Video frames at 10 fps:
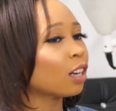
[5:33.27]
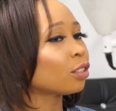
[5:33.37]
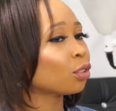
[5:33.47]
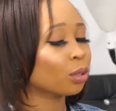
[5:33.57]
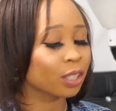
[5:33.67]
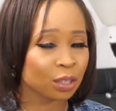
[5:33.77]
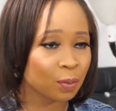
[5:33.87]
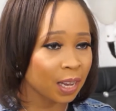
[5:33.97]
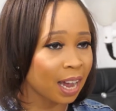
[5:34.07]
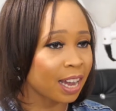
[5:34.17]
Trust
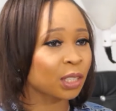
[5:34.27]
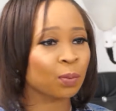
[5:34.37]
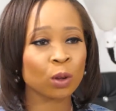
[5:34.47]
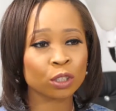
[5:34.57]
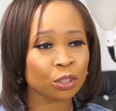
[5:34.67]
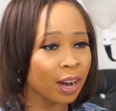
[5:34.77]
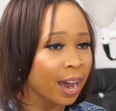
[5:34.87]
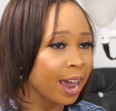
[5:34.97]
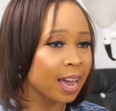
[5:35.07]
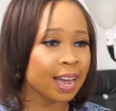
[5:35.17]
me guys, blow
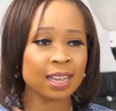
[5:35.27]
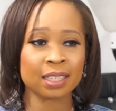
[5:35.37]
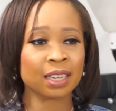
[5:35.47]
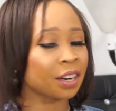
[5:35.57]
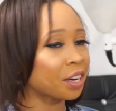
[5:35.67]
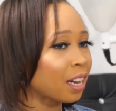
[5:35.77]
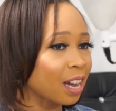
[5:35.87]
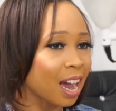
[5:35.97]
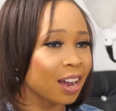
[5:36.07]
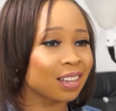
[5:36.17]
dryers, curling
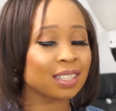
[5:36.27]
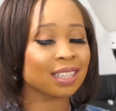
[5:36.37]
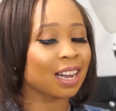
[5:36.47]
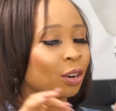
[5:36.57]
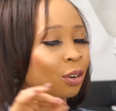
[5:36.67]
irons, these are